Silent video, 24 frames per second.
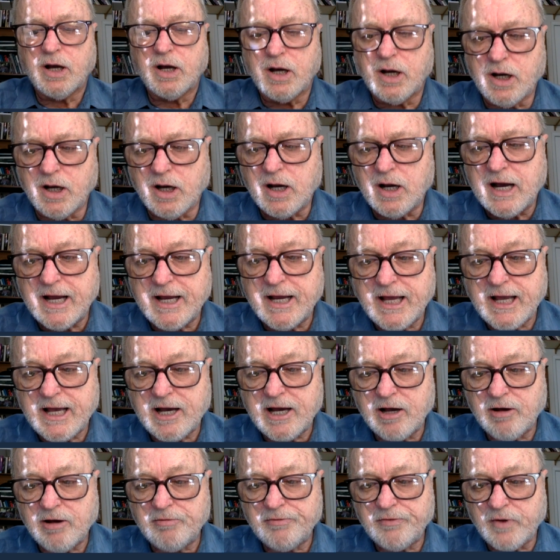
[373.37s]
Uh, I
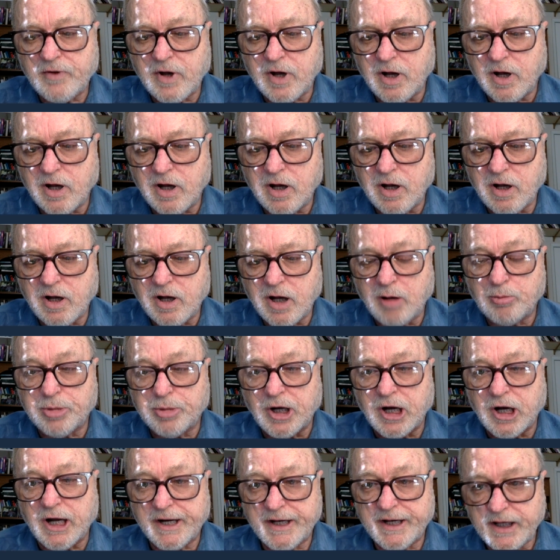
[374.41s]
have uh, a
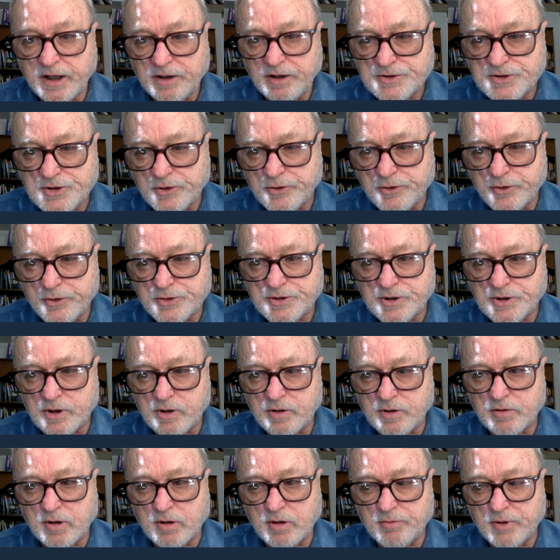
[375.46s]
body, so there's
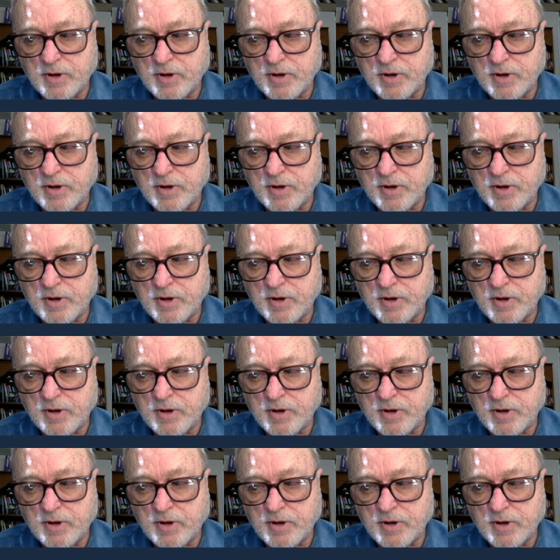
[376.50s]
a,